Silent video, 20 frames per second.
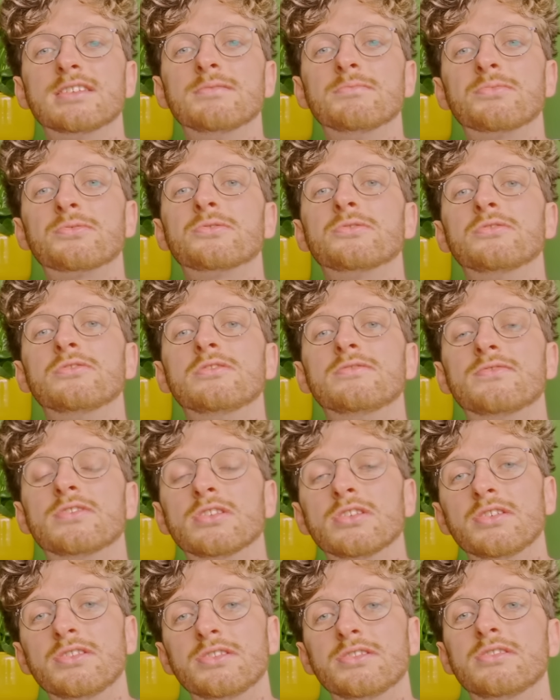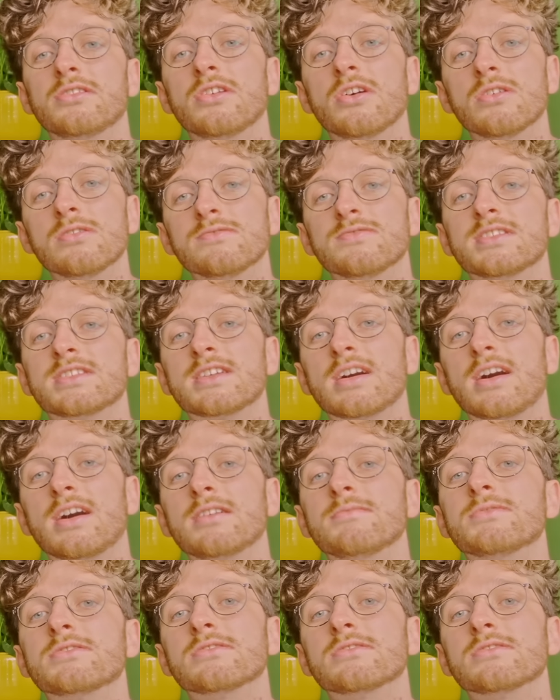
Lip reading: improve London over time,